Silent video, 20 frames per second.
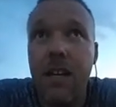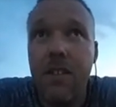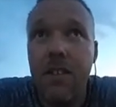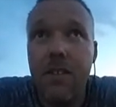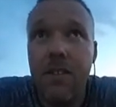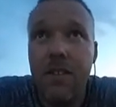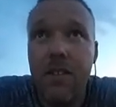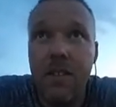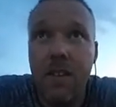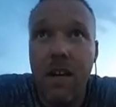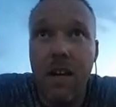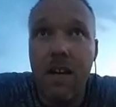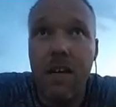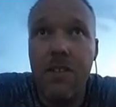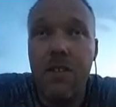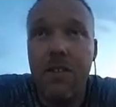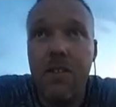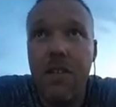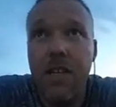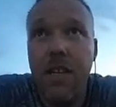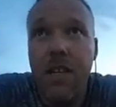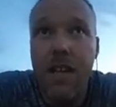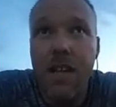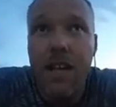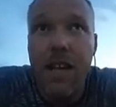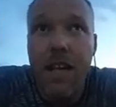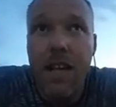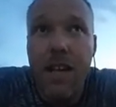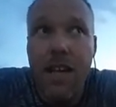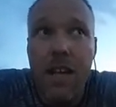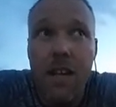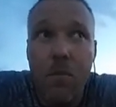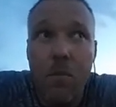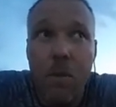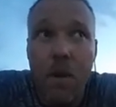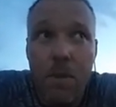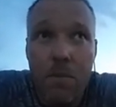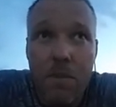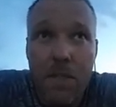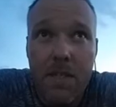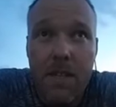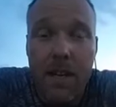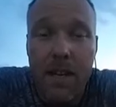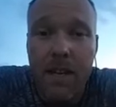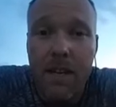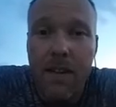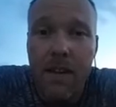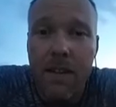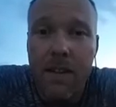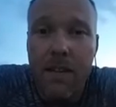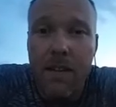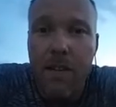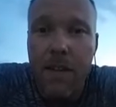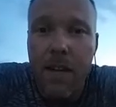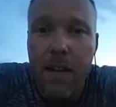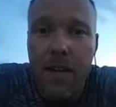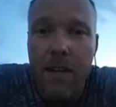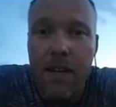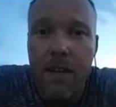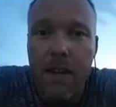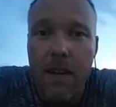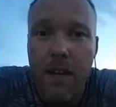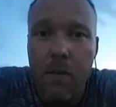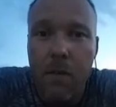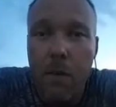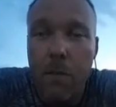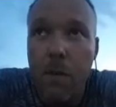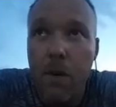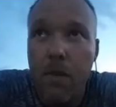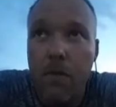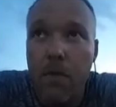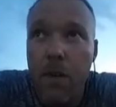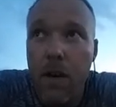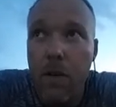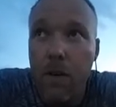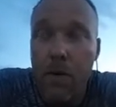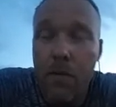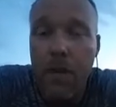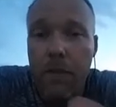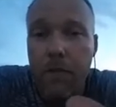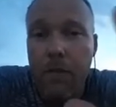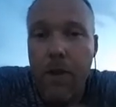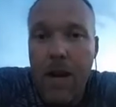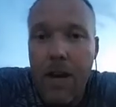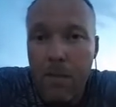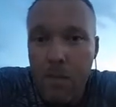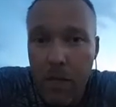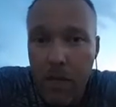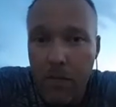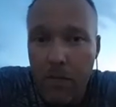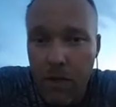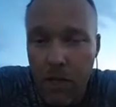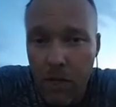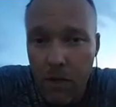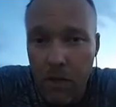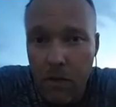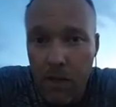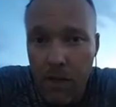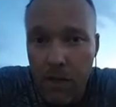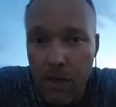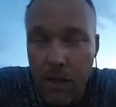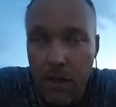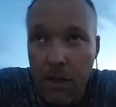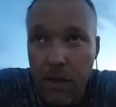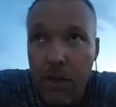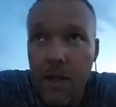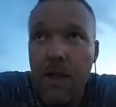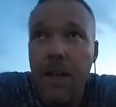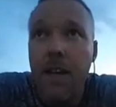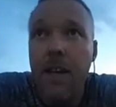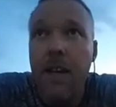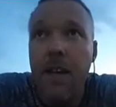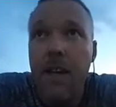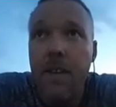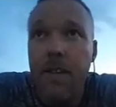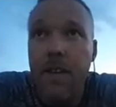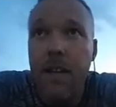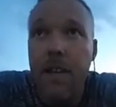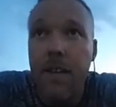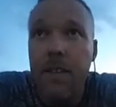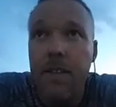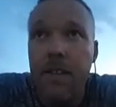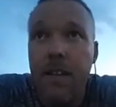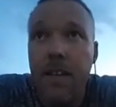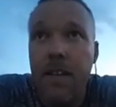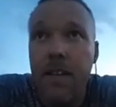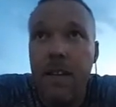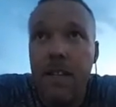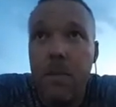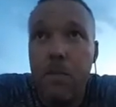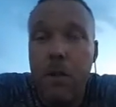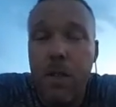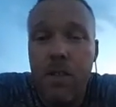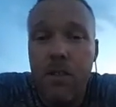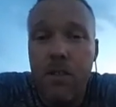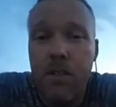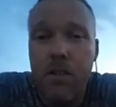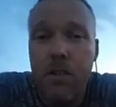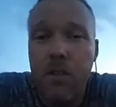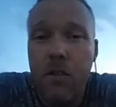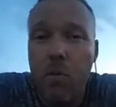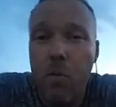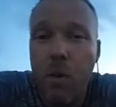just launch a website that we've got a 5-minute video on there that explains to you